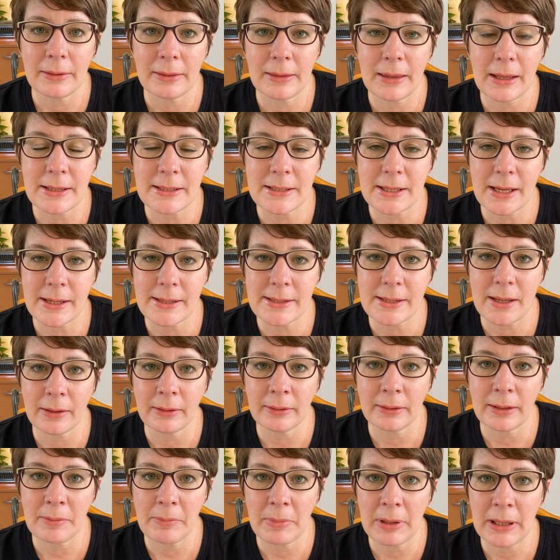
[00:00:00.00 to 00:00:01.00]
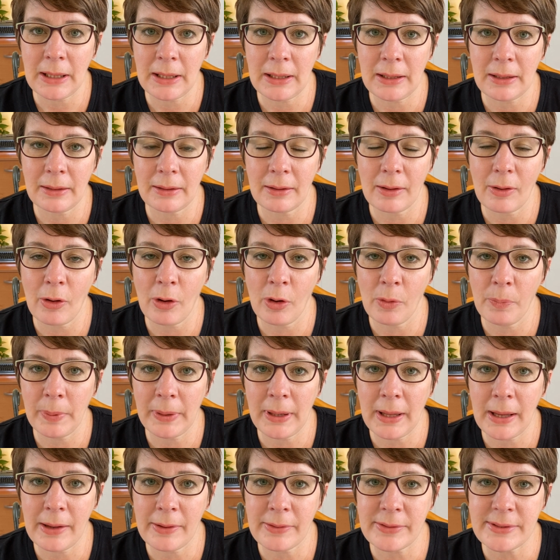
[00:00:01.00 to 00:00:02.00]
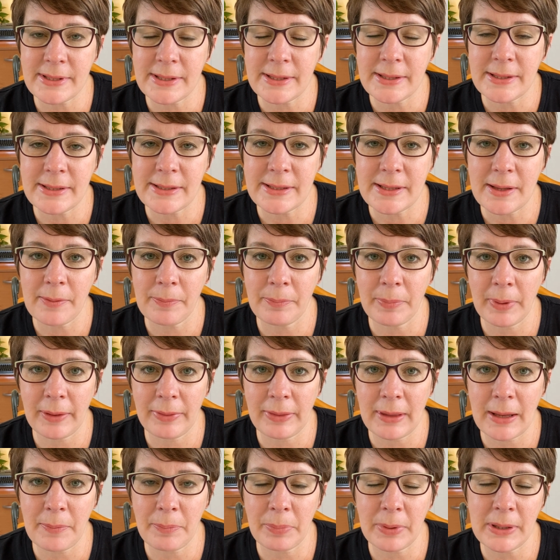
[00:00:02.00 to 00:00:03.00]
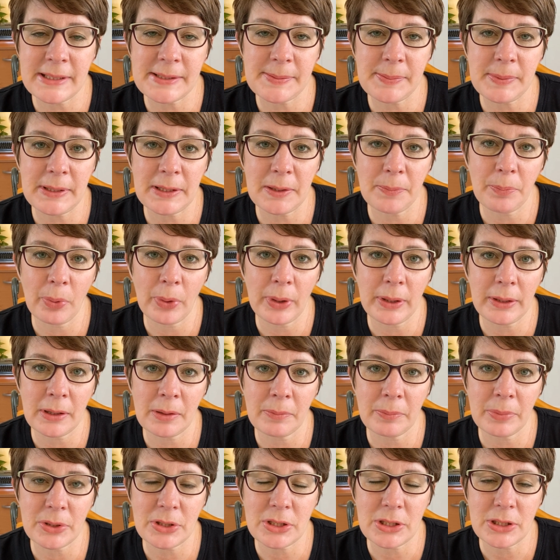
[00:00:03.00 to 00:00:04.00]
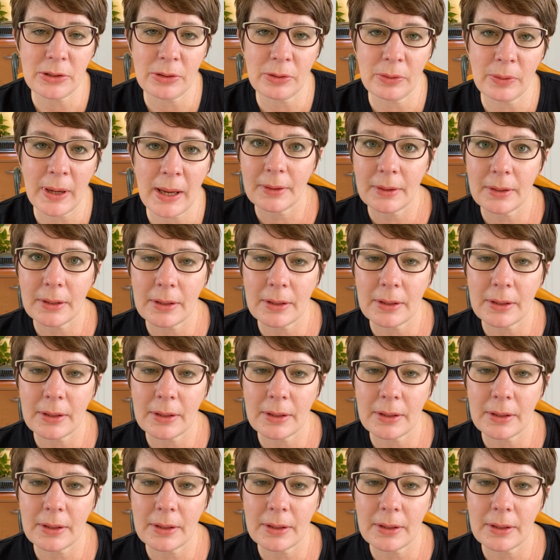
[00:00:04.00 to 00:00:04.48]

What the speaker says: That does eliminate open houses, but that brings me to point number 2.